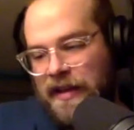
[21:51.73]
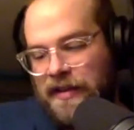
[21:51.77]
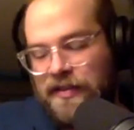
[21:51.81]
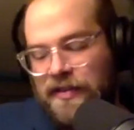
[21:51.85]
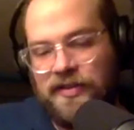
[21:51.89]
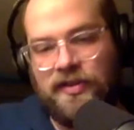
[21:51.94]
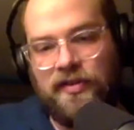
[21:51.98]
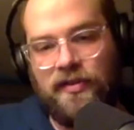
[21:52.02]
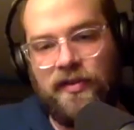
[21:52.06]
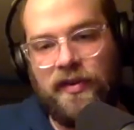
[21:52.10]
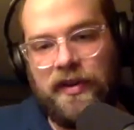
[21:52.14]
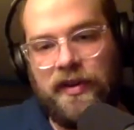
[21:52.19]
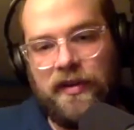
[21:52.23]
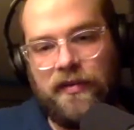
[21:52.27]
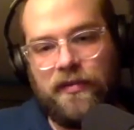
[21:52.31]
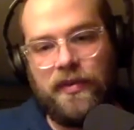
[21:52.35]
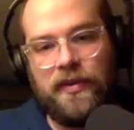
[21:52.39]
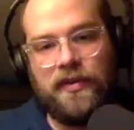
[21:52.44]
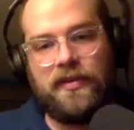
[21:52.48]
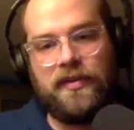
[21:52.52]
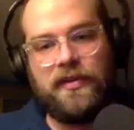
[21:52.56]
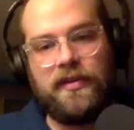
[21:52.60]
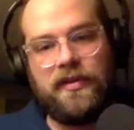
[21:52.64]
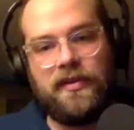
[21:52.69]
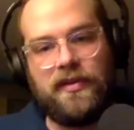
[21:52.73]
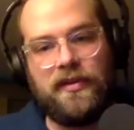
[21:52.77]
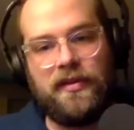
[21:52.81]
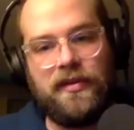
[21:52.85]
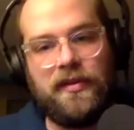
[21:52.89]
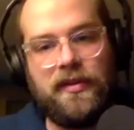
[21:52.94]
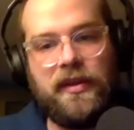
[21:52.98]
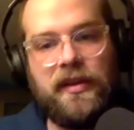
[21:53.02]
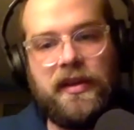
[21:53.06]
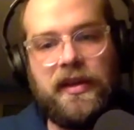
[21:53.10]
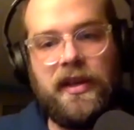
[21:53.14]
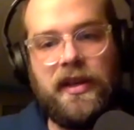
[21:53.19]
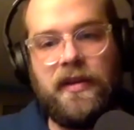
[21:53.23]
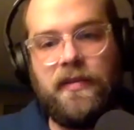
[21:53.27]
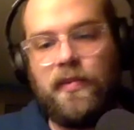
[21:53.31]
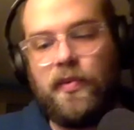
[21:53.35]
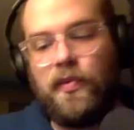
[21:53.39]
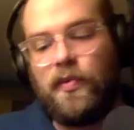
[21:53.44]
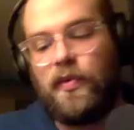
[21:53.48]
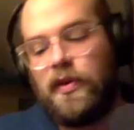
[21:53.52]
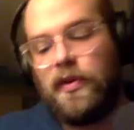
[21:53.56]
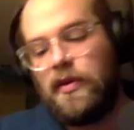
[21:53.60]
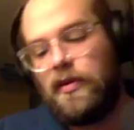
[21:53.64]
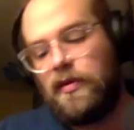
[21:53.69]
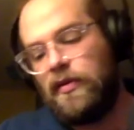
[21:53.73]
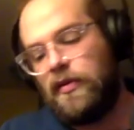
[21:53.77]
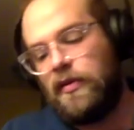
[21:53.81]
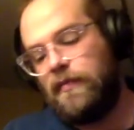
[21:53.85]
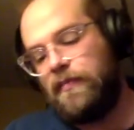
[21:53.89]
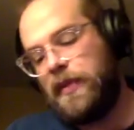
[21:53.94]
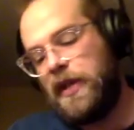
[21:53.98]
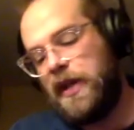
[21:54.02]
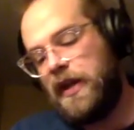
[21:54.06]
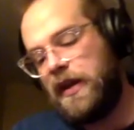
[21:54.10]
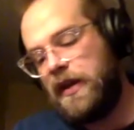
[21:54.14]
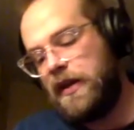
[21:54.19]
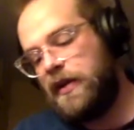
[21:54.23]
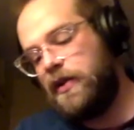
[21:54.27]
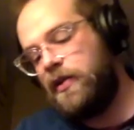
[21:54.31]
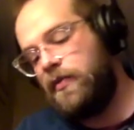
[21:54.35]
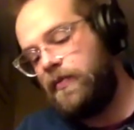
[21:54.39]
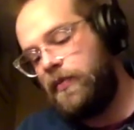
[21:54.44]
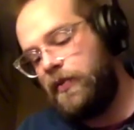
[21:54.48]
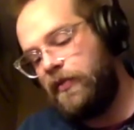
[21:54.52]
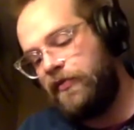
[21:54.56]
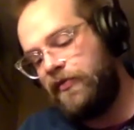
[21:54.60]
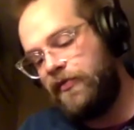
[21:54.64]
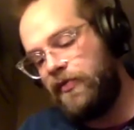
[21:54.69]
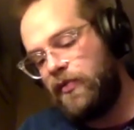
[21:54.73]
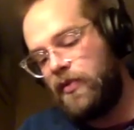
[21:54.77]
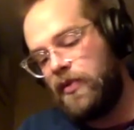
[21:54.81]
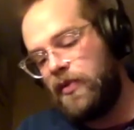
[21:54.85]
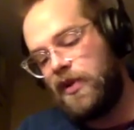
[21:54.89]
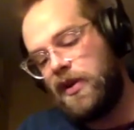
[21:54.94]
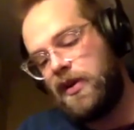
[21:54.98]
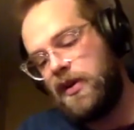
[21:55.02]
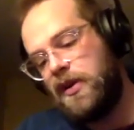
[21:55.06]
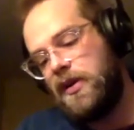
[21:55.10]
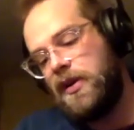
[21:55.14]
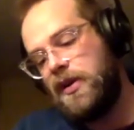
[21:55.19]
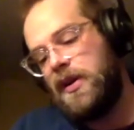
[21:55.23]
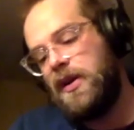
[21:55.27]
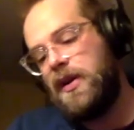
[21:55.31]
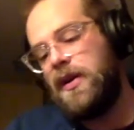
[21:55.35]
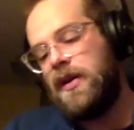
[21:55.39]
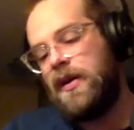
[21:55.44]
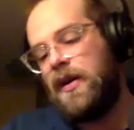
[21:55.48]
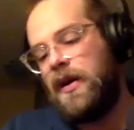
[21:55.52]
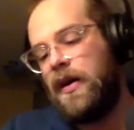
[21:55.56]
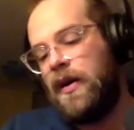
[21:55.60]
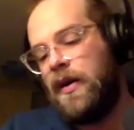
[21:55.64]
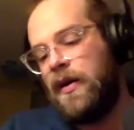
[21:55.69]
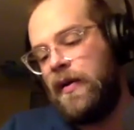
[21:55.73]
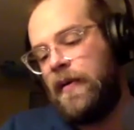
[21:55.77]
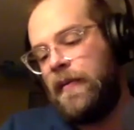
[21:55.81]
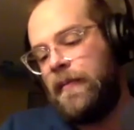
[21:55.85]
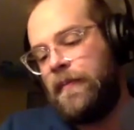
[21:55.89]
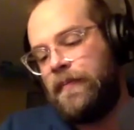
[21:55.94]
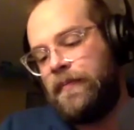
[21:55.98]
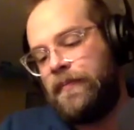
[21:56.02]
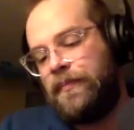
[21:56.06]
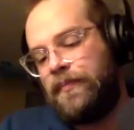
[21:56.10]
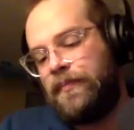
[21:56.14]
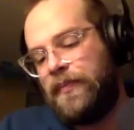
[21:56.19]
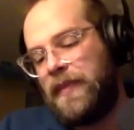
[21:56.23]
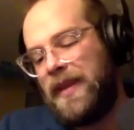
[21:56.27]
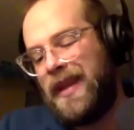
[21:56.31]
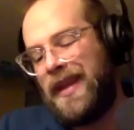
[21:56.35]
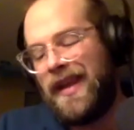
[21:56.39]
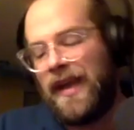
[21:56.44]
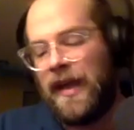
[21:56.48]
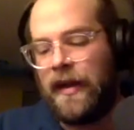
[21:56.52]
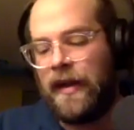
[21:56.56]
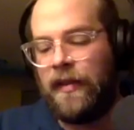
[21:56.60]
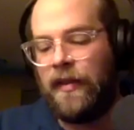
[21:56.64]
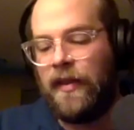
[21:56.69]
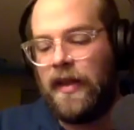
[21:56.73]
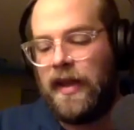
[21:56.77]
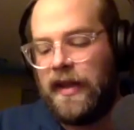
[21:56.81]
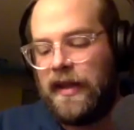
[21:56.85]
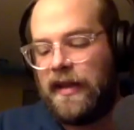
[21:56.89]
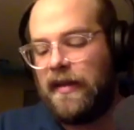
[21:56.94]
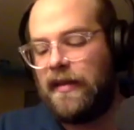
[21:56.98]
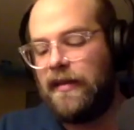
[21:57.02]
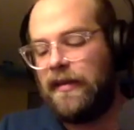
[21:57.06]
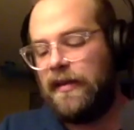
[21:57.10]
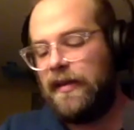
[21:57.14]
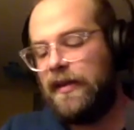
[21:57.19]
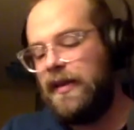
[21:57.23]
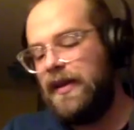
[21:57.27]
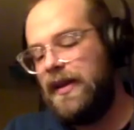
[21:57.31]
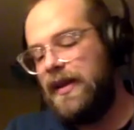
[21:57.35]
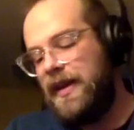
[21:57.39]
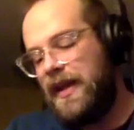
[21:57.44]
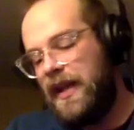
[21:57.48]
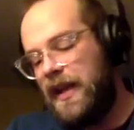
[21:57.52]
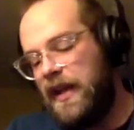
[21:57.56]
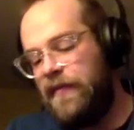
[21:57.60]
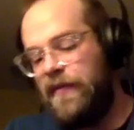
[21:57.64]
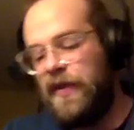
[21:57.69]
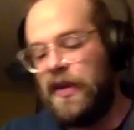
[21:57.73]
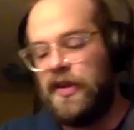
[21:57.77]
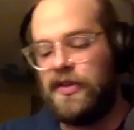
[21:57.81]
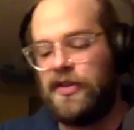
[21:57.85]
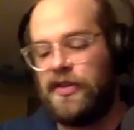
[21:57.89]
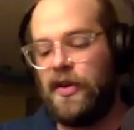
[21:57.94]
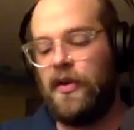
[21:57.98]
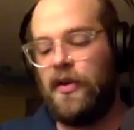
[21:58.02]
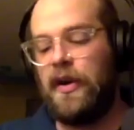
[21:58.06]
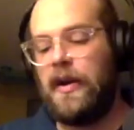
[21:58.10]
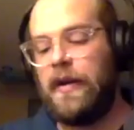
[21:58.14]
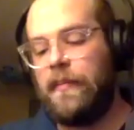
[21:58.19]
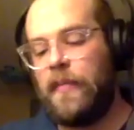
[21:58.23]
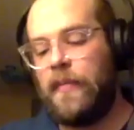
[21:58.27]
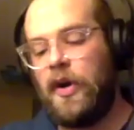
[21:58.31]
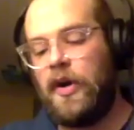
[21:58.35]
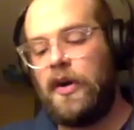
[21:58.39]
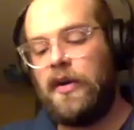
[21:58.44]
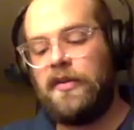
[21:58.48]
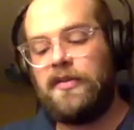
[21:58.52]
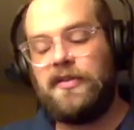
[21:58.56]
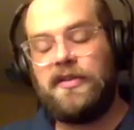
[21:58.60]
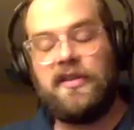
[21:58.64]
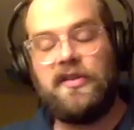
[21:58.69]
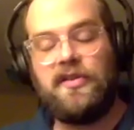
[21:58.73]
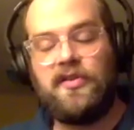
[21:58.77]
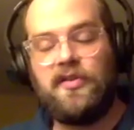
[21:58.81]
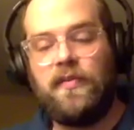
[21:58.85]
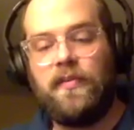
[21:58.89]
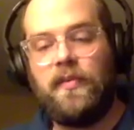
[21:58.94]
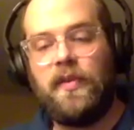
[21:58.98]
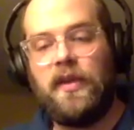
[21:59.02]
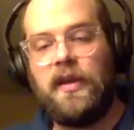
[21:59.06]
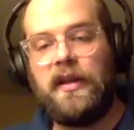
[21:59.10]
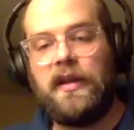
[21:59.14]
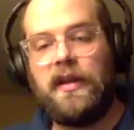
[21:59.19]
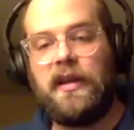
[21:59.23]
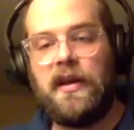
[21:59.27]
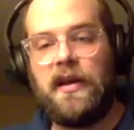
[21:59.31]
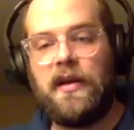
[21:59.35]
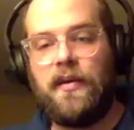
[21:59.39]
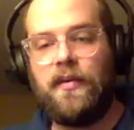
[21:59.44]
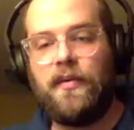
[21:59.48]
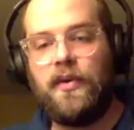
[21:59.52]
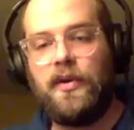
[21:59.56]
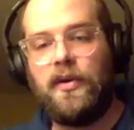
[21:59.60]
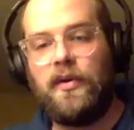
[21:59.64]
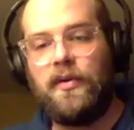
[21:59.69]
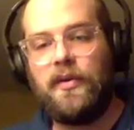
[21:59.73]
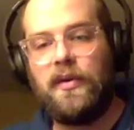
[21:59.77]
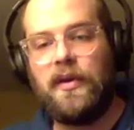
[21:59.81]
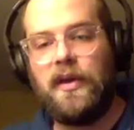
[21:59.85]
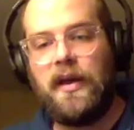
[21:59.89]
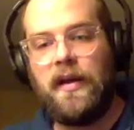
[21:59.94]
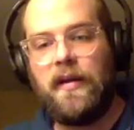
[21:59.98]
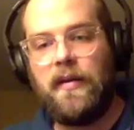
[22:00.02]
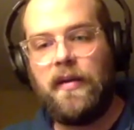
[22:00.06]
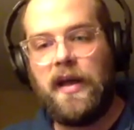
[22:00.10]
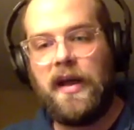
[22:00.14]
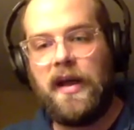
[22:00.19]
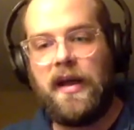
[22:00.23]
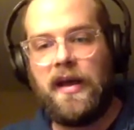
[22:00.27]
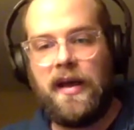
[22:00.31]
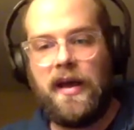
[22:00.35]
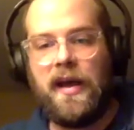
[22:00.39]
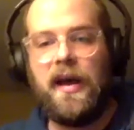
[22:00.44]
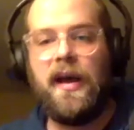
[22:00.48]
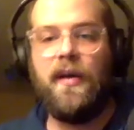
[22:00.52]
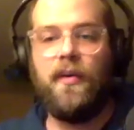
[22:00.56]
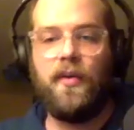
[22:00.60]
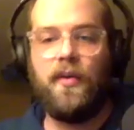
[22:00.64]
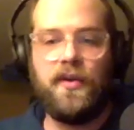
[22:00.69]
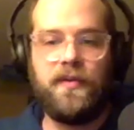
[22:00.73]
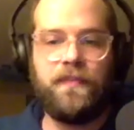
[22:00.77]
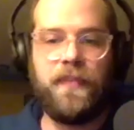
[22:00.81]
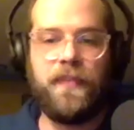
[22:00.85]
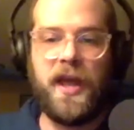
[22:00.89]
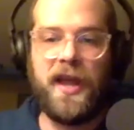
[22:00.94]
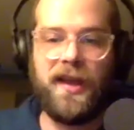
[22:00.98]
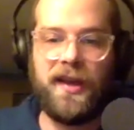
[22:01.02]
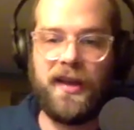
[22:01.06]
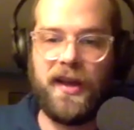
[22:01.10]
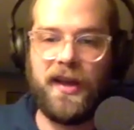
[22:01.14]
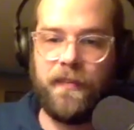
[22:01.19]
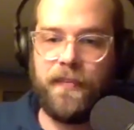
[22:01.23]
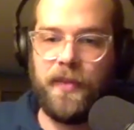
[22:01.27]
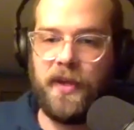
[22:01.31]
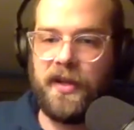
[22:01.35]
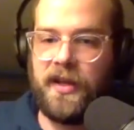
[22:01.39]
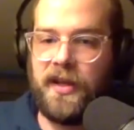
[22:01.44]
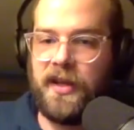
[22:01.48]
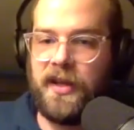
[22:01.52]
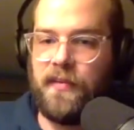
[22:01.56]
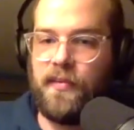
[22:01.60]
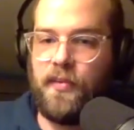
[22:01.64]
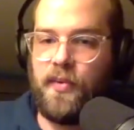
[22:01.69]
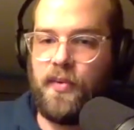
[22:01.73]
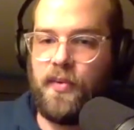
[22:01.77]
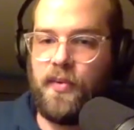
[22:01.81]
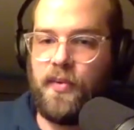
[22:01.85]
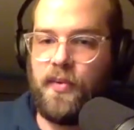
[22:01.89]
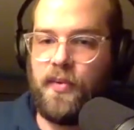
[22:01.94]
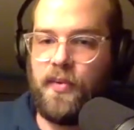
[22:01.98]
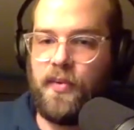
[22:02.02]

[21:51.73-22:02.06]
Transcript: history with the keyboard or the piano before. And like even during Modern Syndrome, like I would pick up a keyboard.